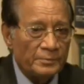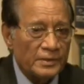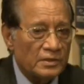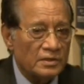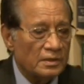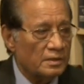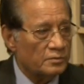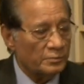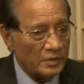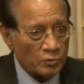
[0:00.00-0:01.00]
petition is,
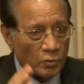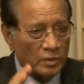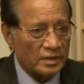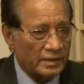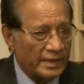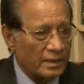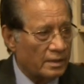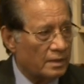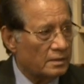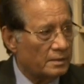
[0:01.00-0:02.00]
you must go on the
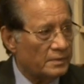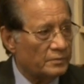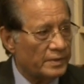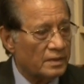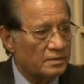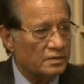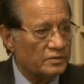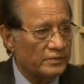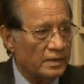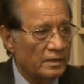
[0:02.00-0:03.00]
record on the amendment, because this
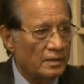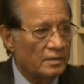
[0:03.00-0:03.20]
way,